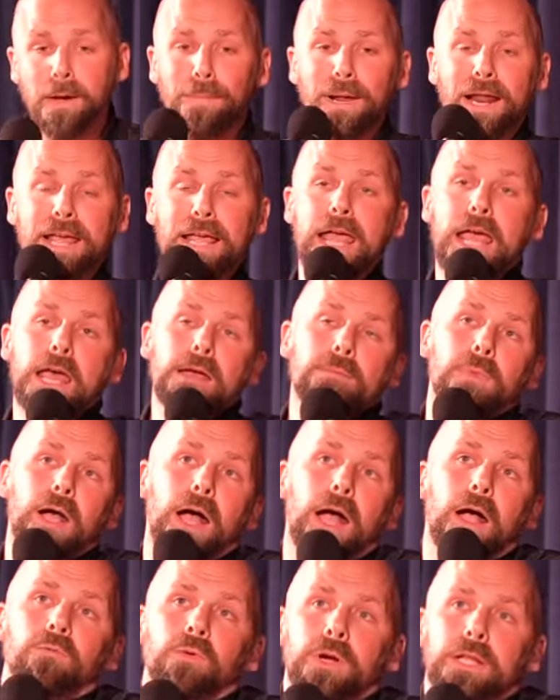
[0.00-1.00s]
But I am
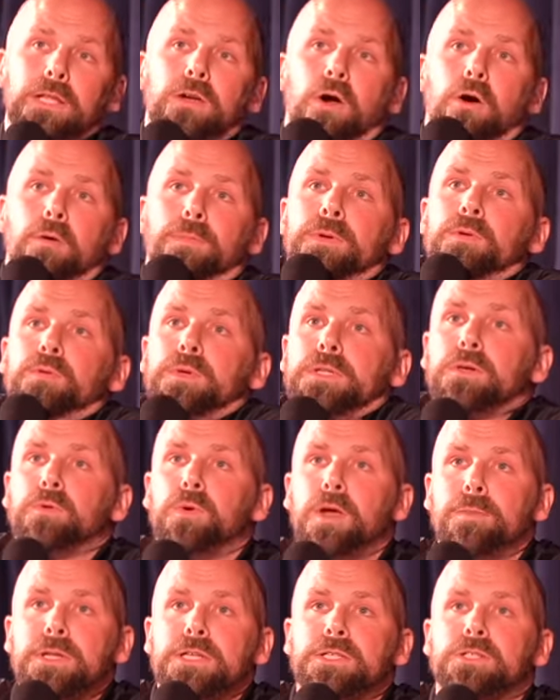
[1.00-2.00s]
really hoping with the
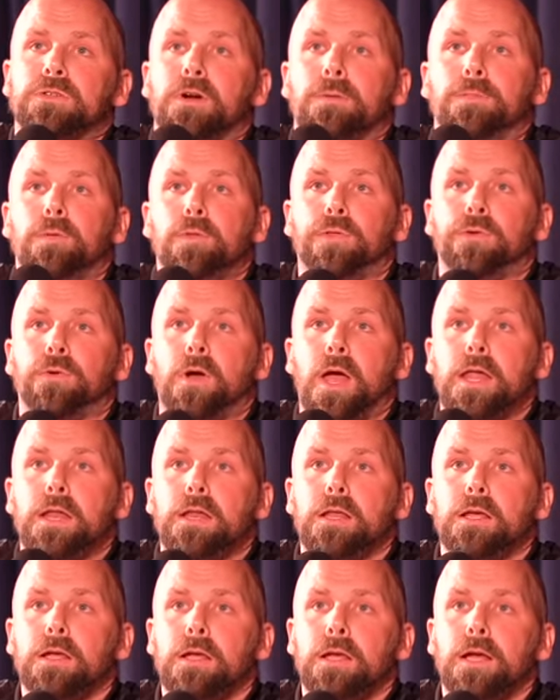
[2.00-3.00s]
women's triple threat,
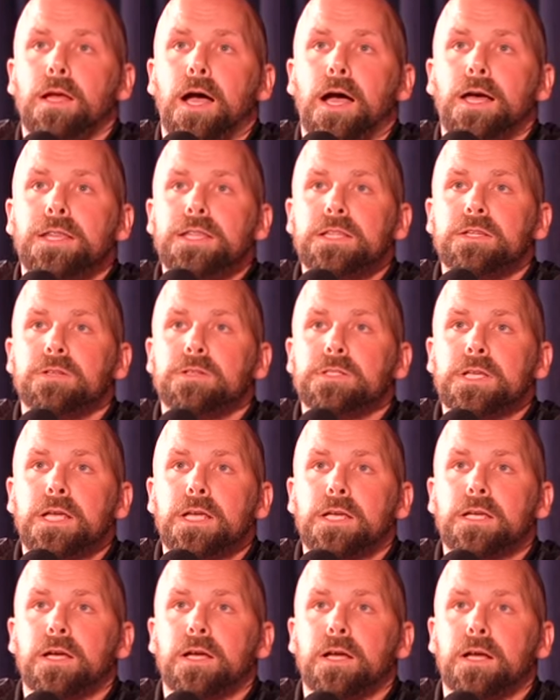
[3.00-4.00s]
I think there's
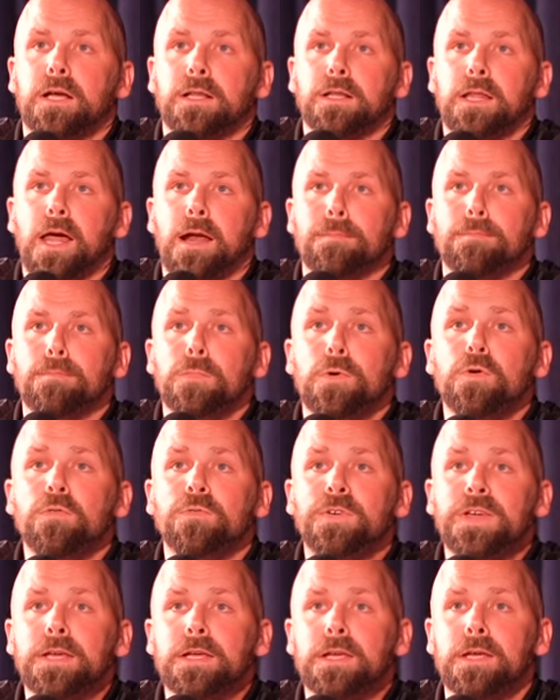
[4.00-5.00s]
like a lot of
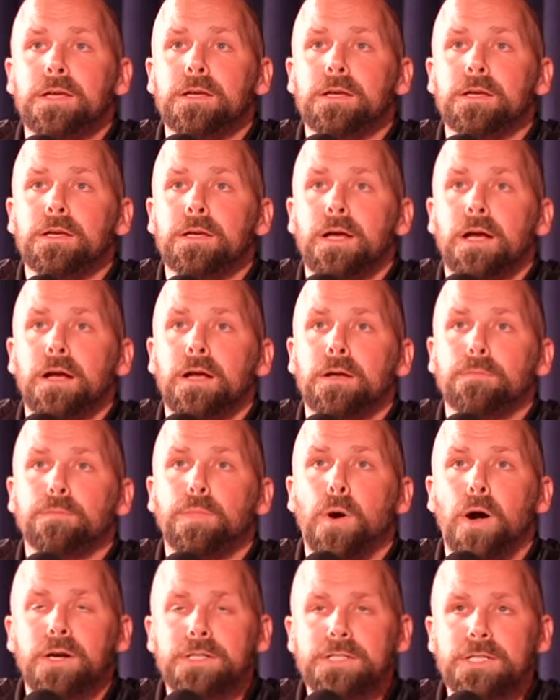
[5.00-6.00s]
moving
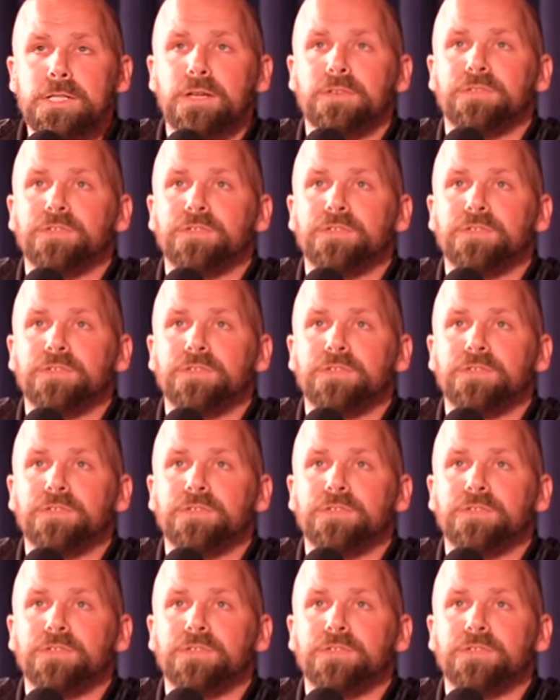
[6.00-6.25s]
parts in there.